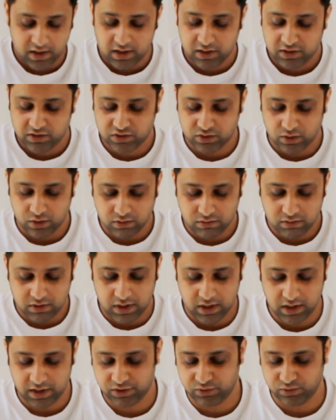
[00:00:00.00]
So
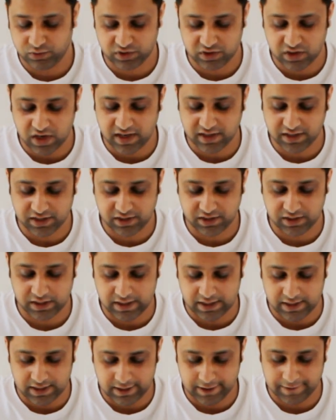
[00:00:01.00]
to start
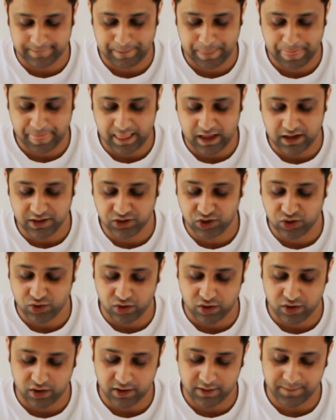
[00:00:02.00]

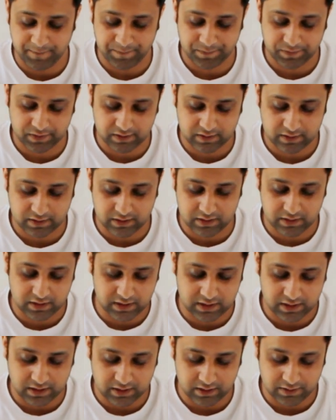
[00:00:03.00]
your
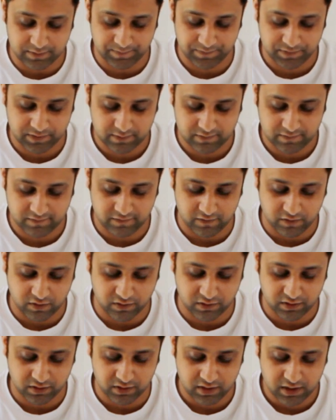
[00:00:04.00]

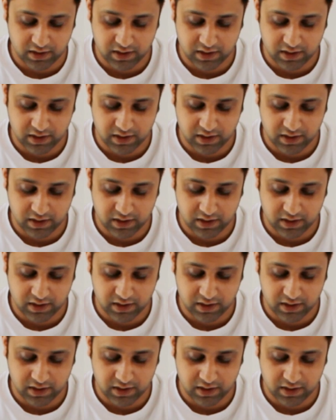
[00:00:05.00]
phone